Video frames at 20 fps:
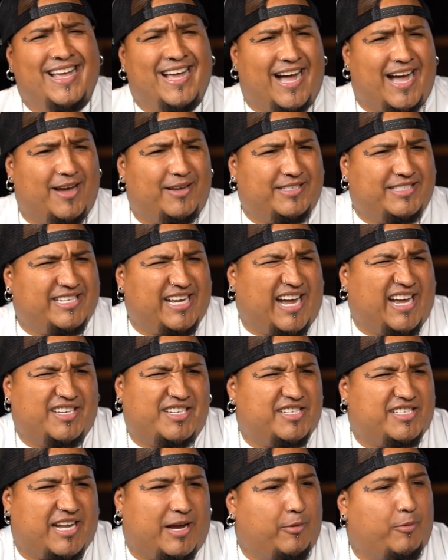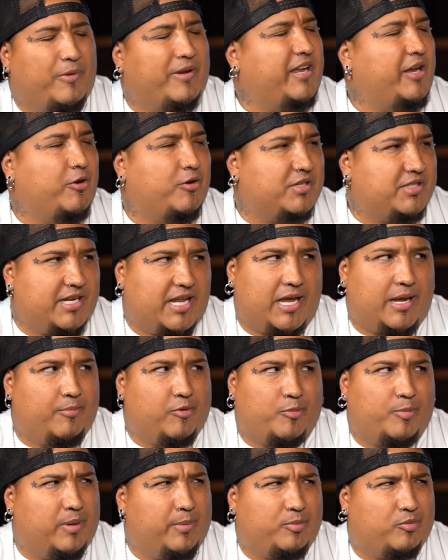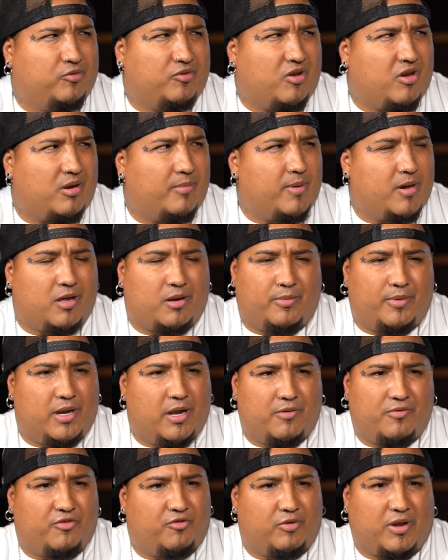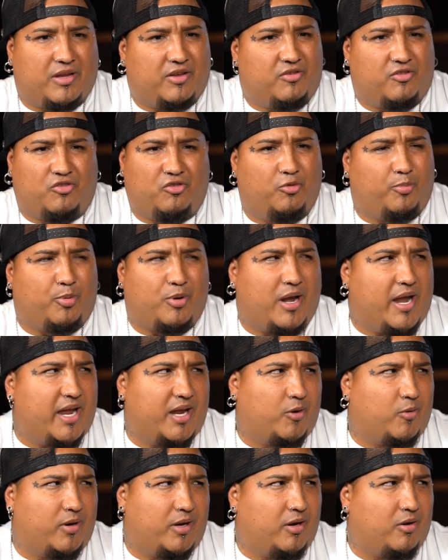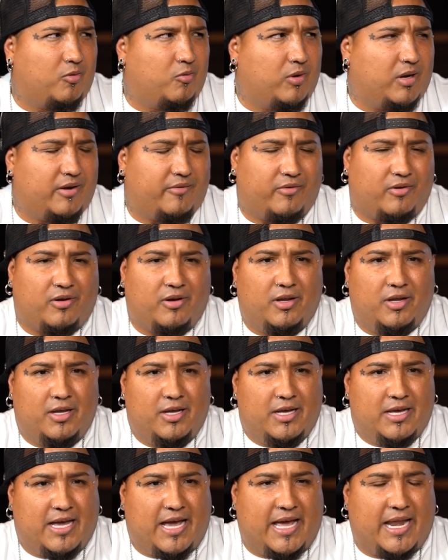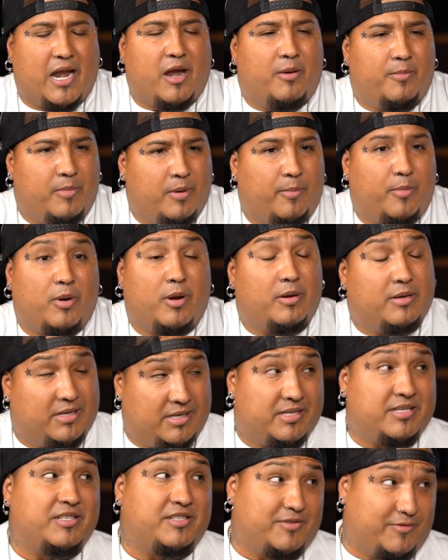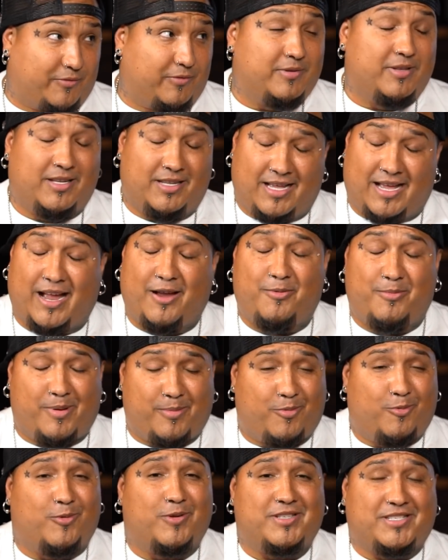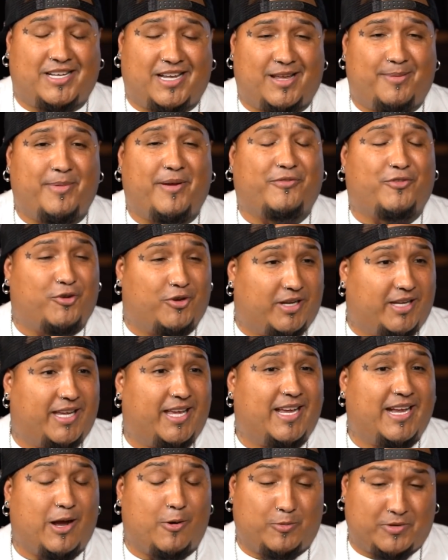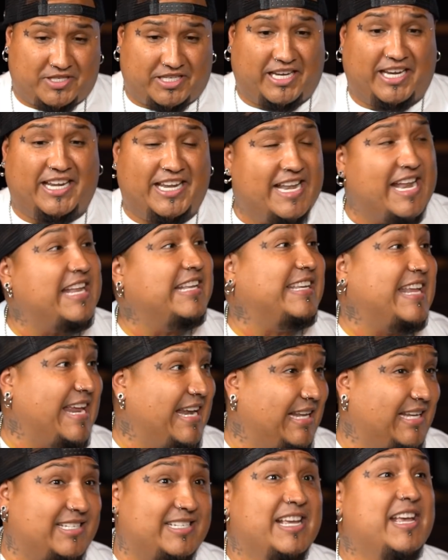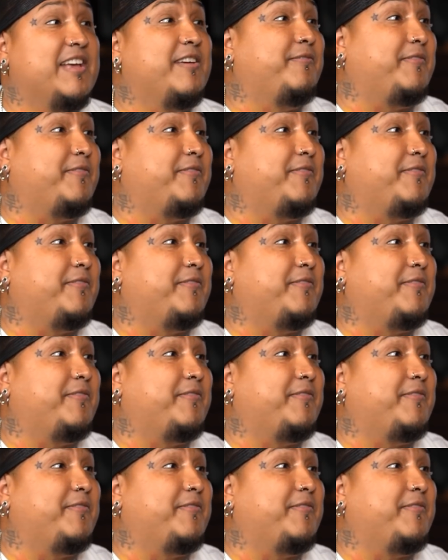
I would hear his name or people talk about him, and I was like super angry or whatever. And I remember one time after a gig, I was eating at Denny's.